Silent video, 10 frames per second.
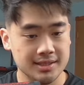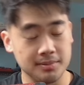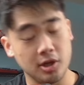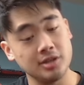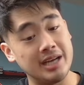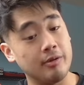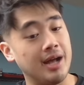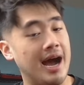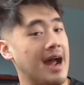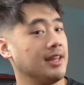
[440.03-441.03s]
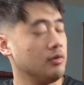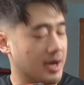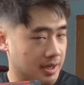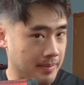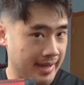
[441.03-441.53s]
Some cards I would highly
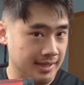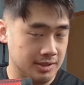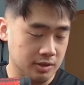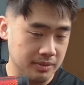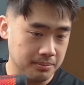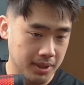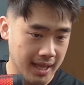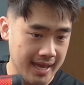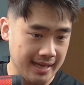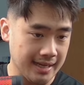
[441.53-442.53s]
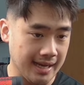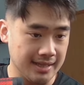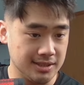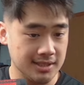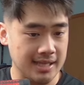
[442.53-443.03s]
recommend to be playing
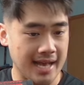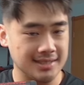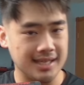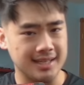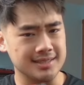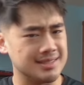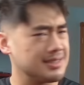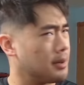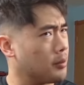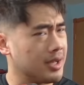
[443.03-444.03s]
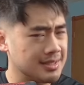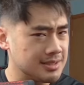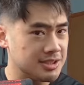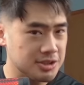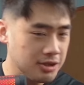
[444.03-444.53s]
just as like a somewhat
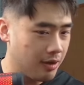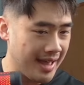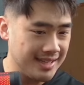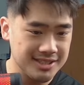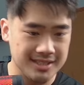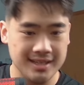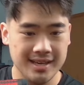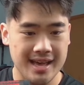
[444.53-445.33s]
pseudo engine.